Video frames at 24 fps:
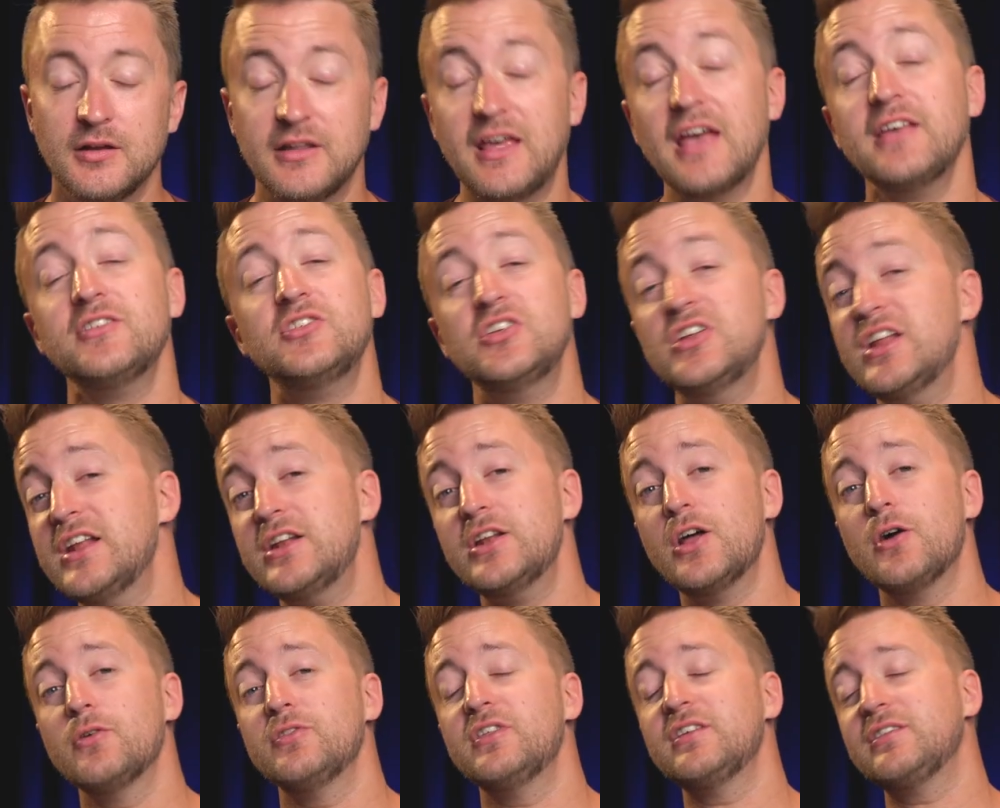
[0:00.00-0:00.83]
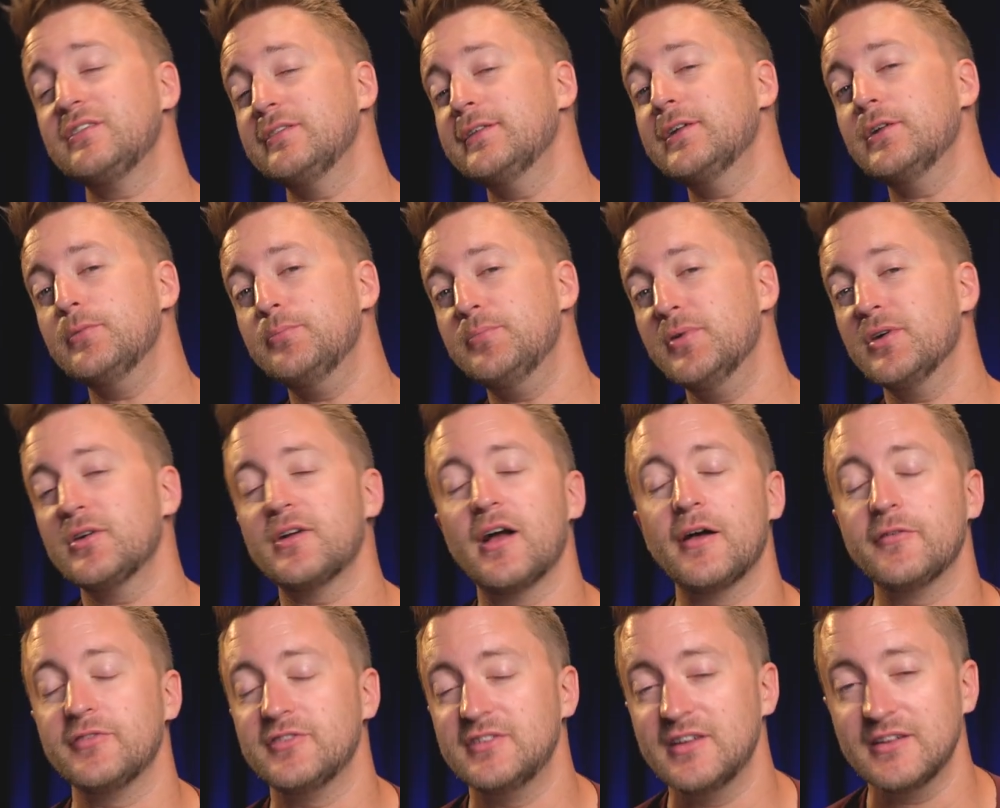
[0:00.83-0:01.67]
In case you didn't know, this little book
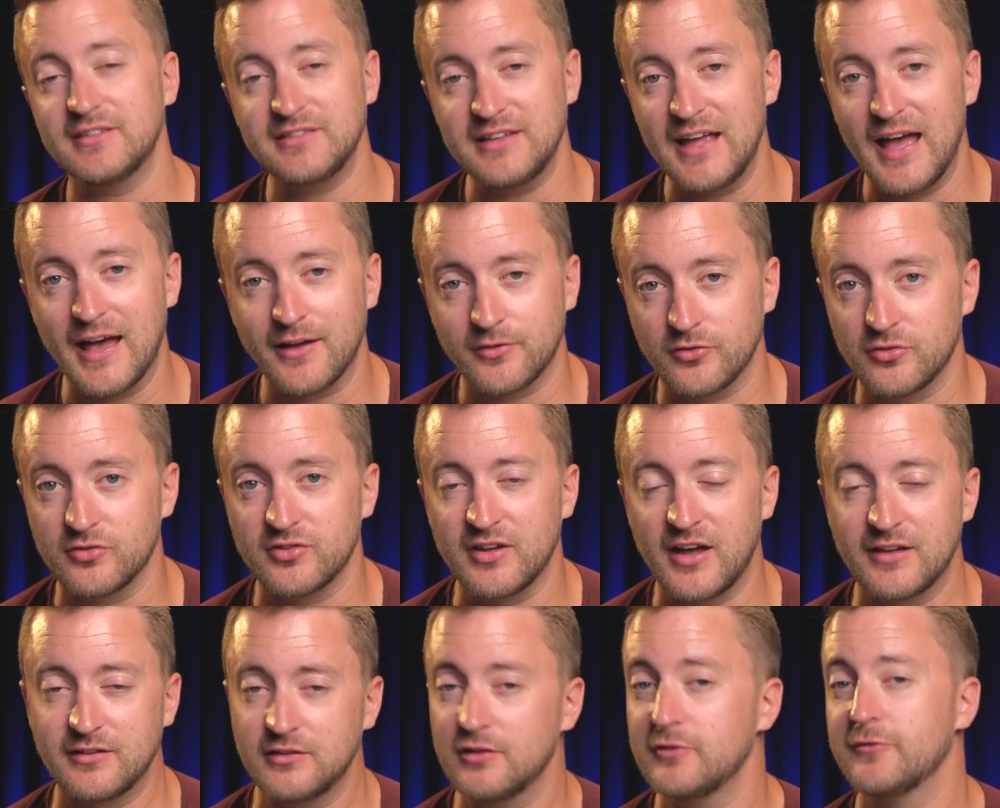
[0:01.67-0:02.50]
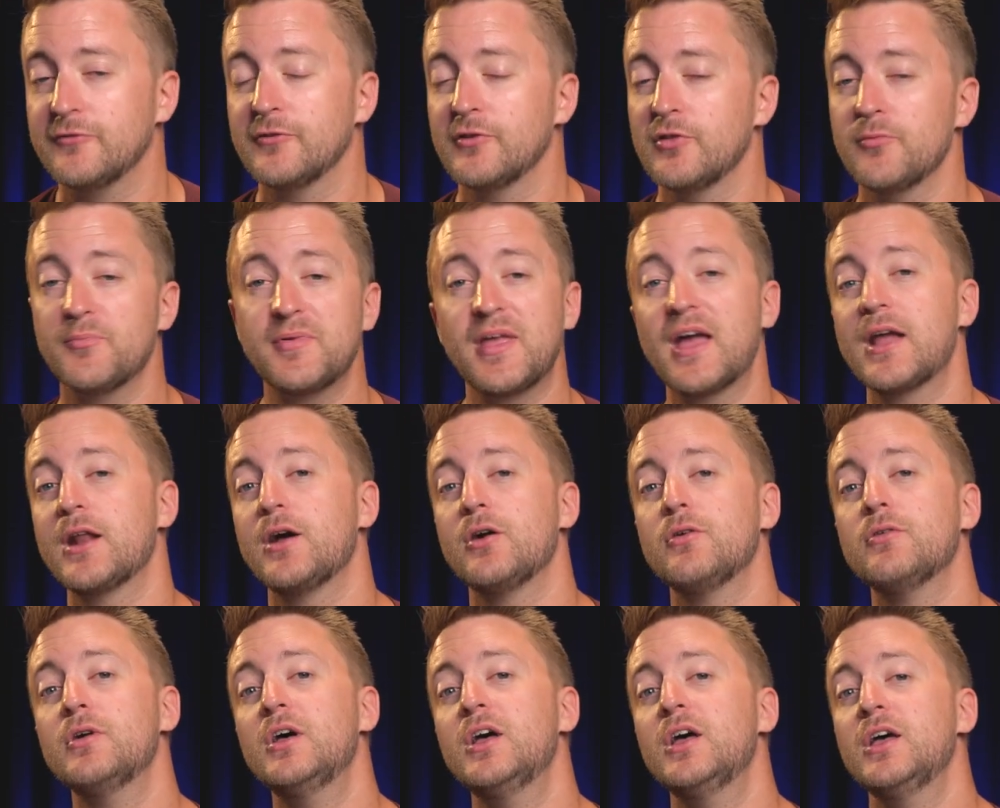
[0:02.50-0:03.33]
of 60 exercises for the
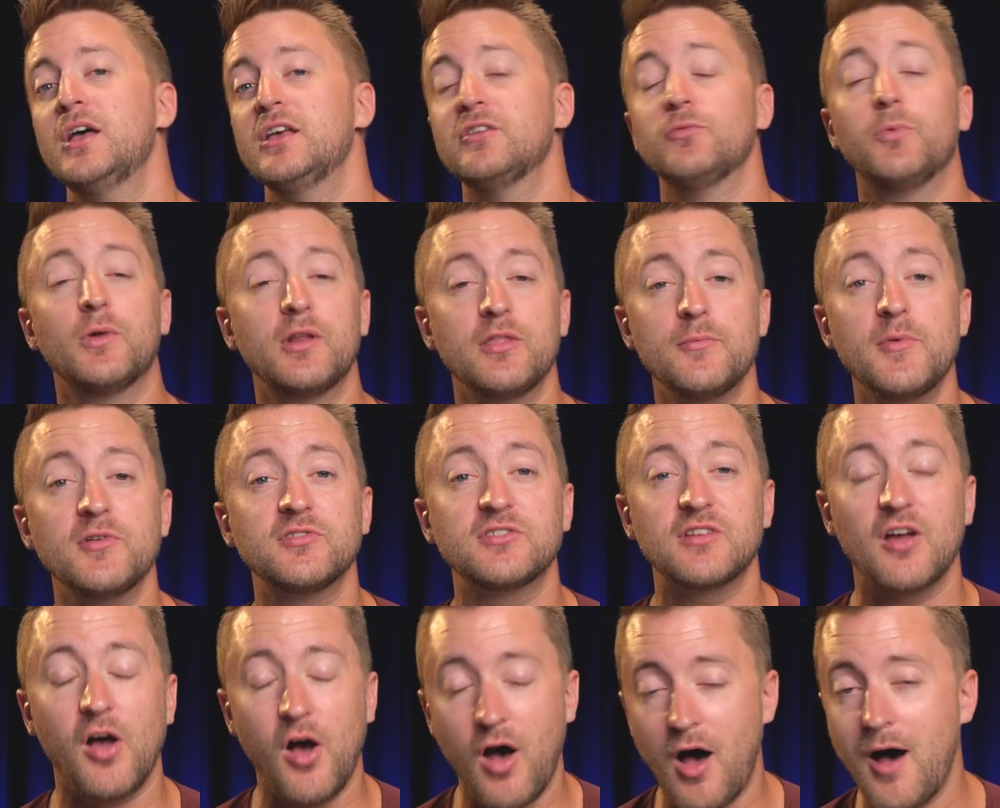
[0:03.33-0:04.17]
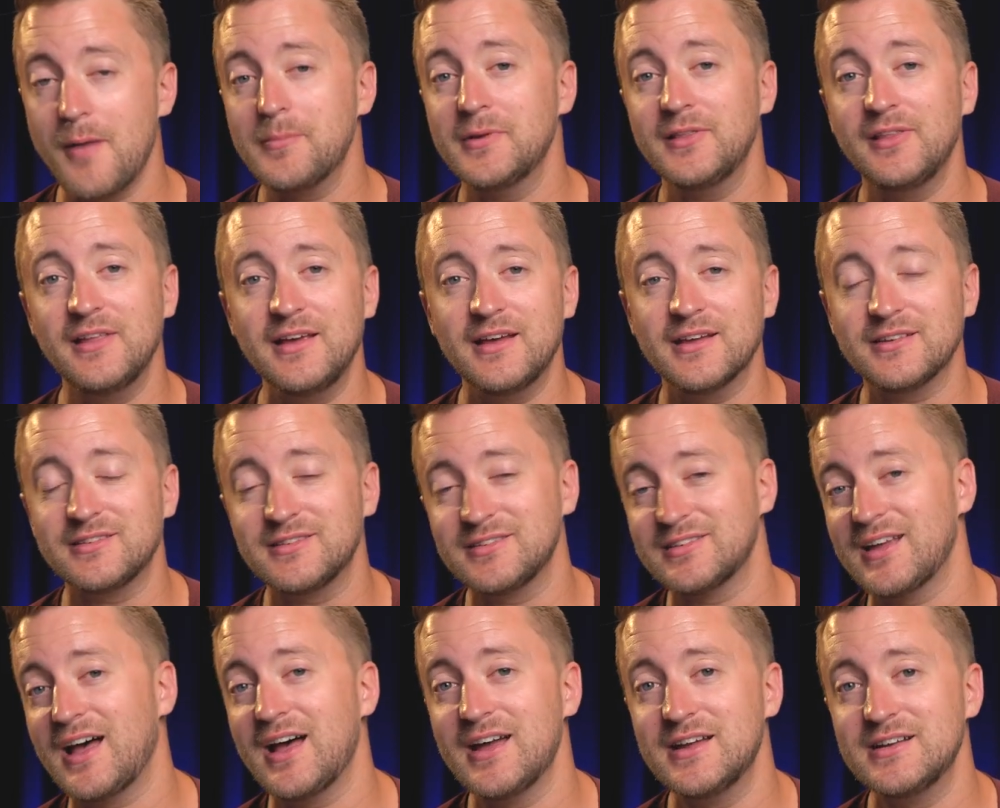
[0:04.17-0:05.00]
piano is one of the most commonly
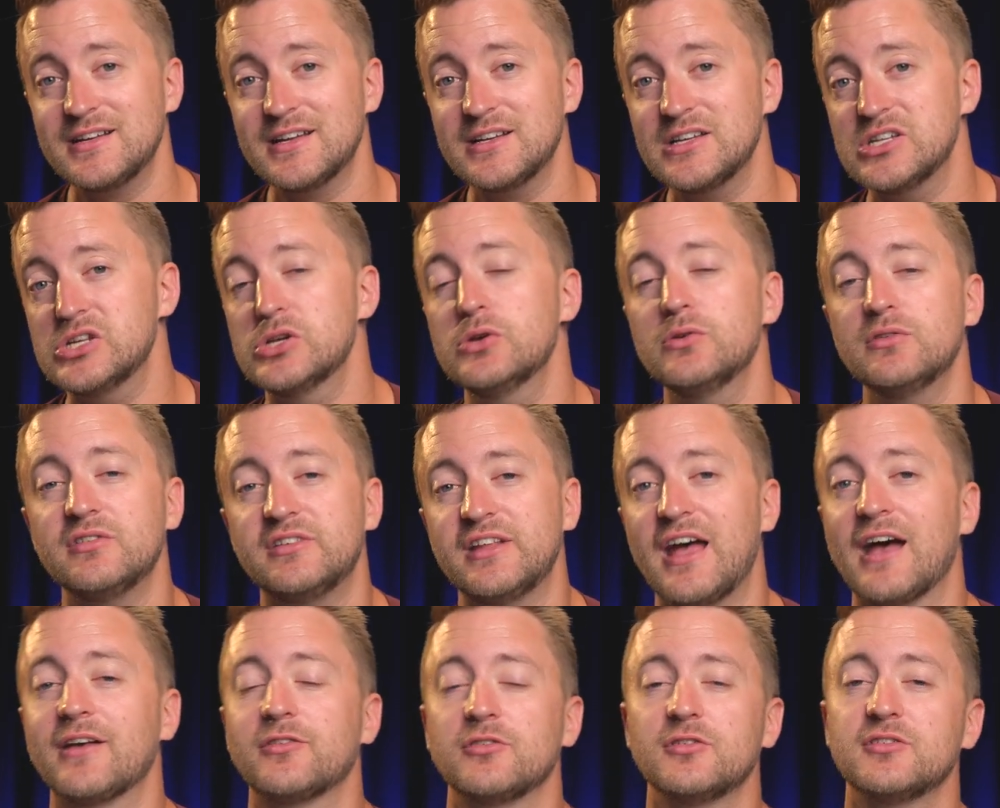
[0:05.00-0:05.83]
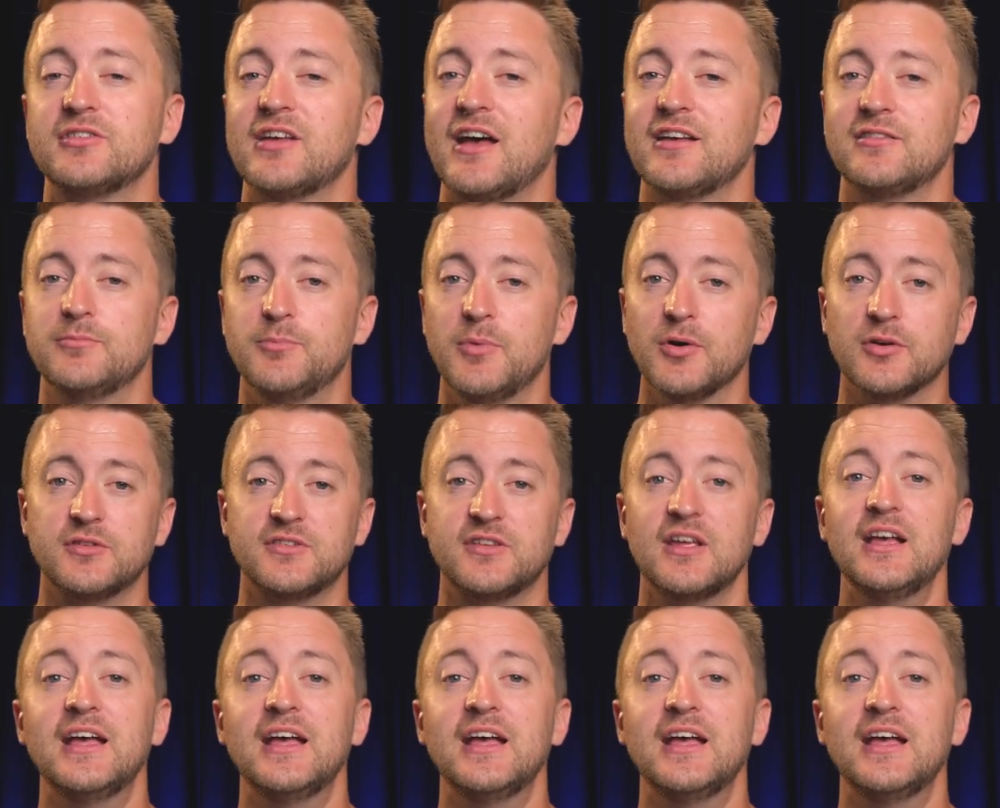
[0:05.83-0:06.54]
assigned and used exercise books